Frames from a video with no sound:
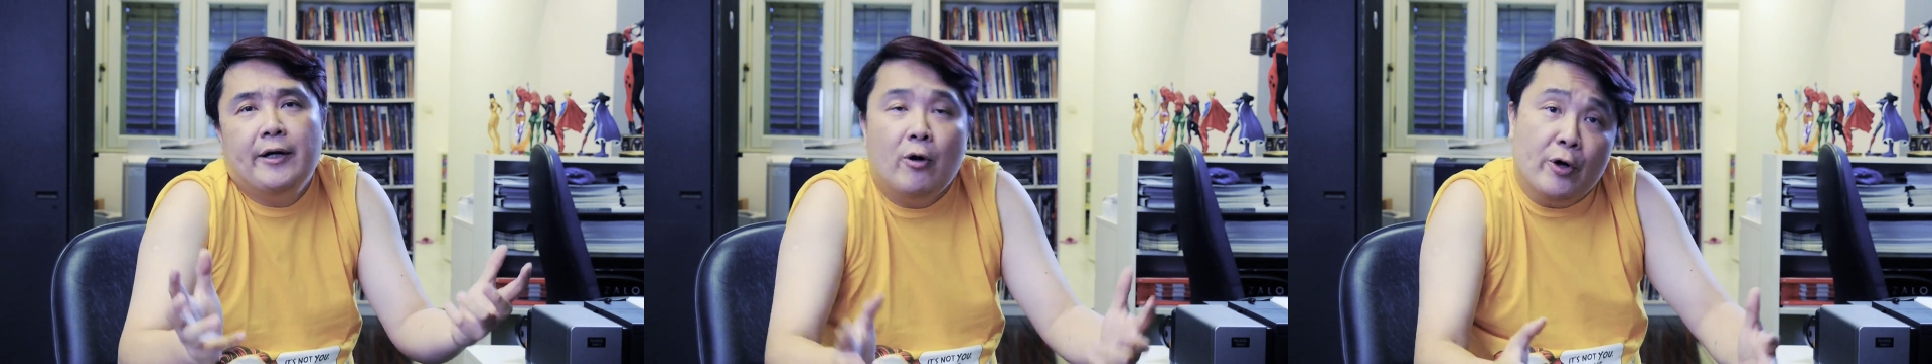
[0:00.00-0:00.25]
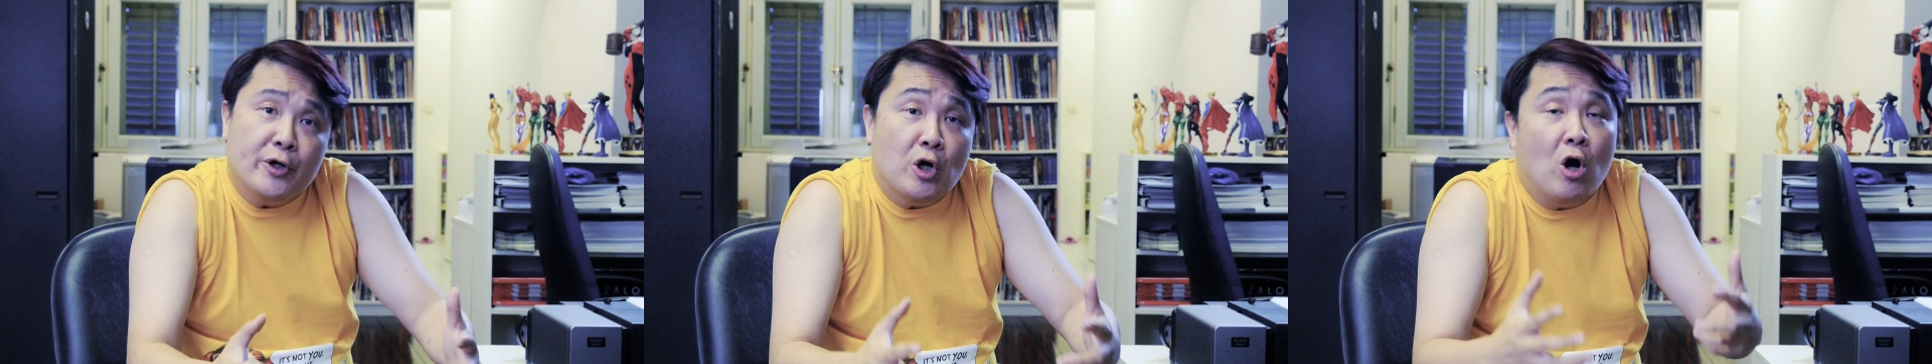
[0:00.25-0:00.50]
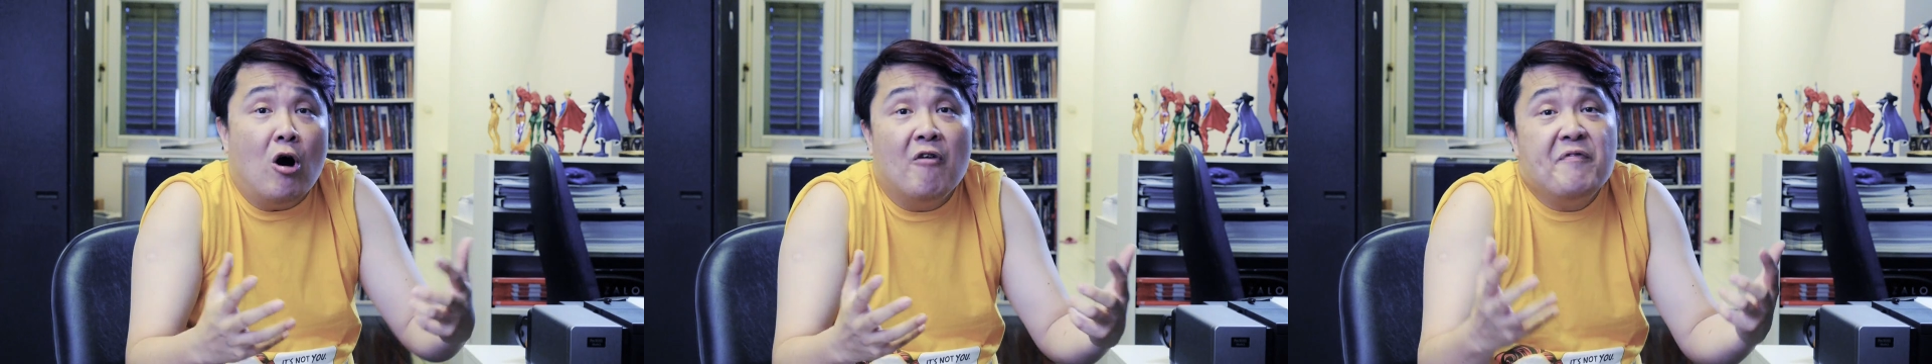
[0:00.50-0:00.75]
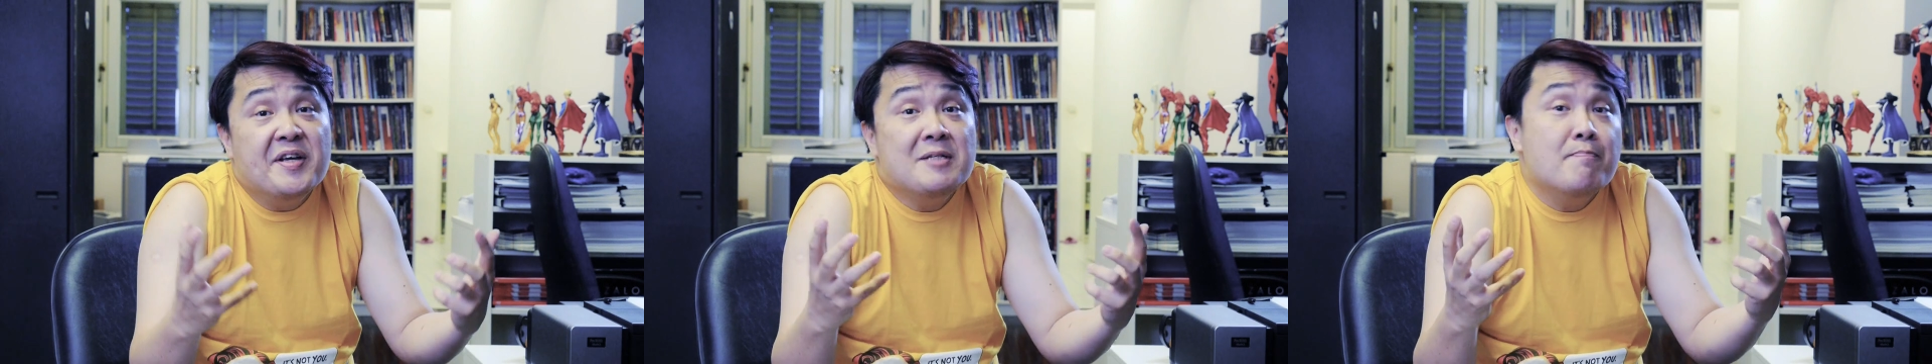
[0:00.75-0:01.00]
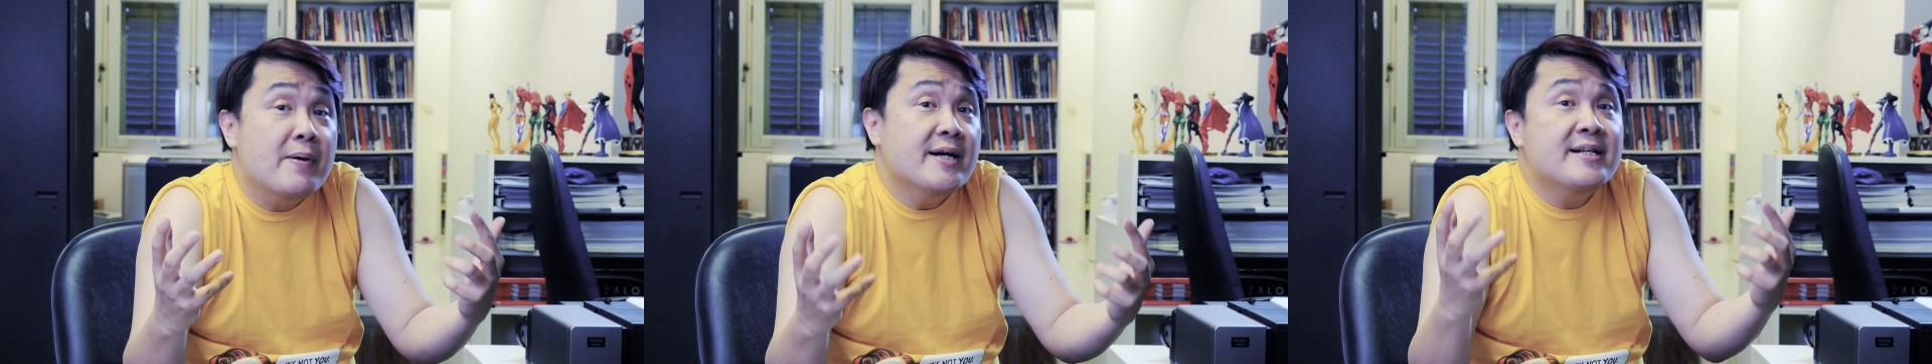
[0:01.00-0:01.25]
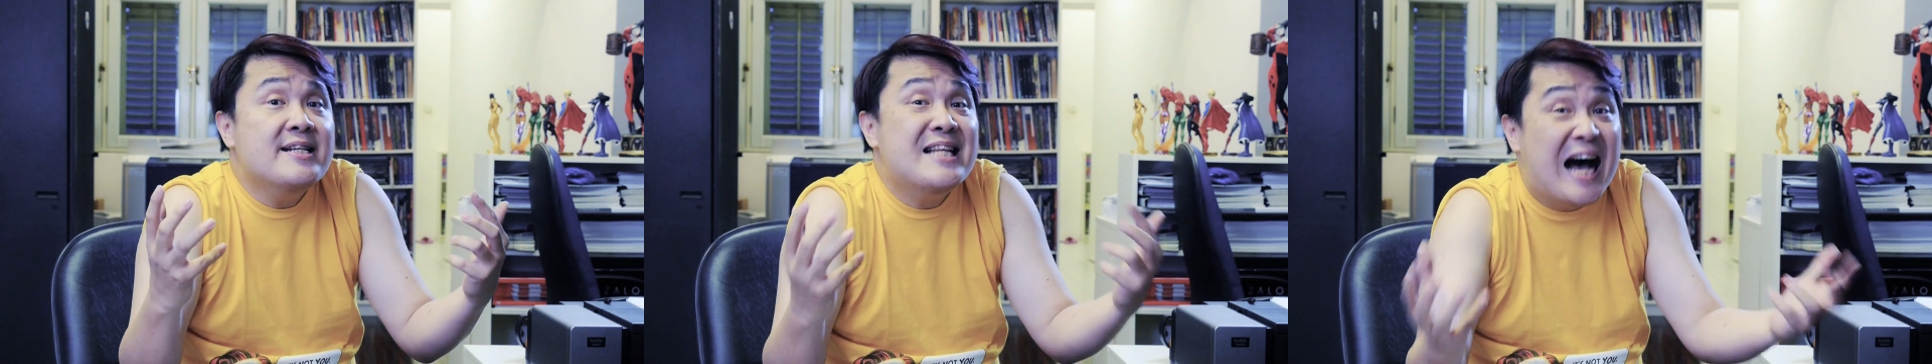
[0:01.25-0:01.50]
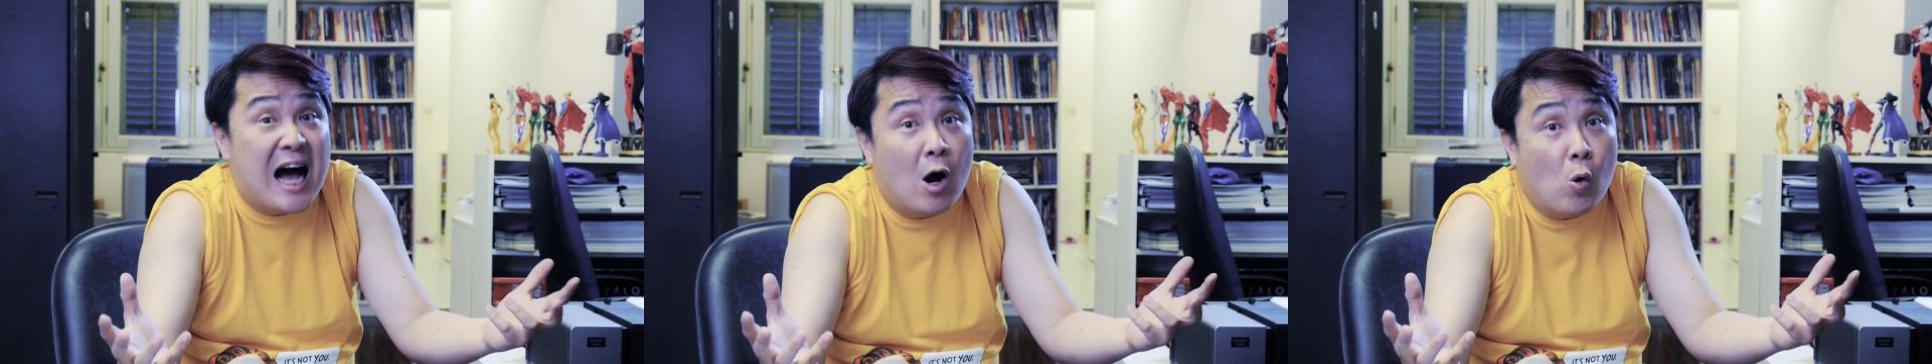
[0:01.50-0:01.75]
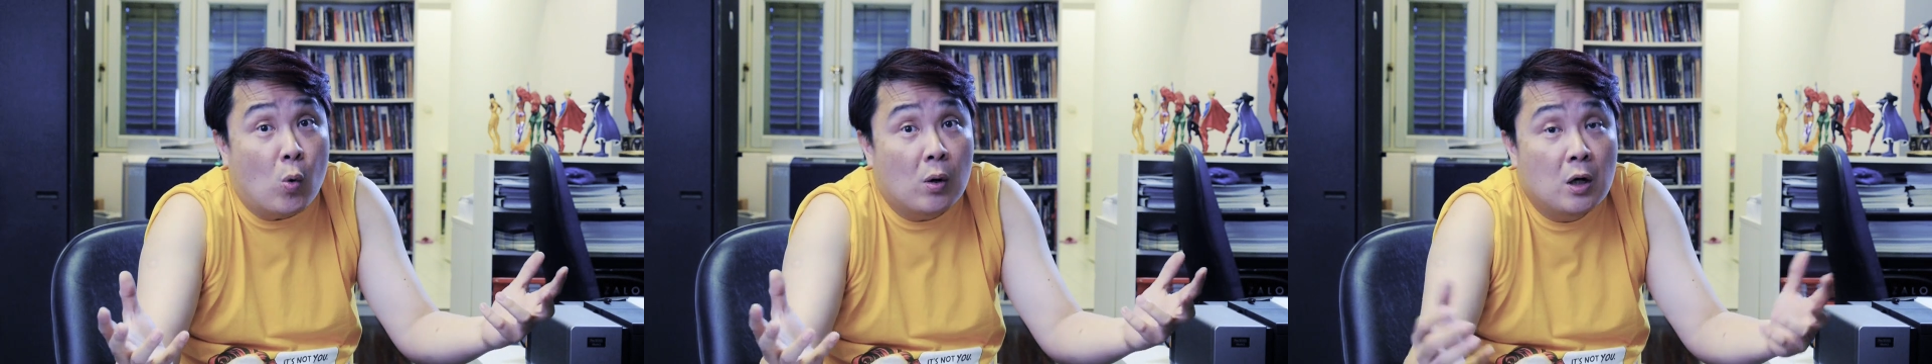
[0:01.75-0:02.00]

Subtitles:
or your office burned down.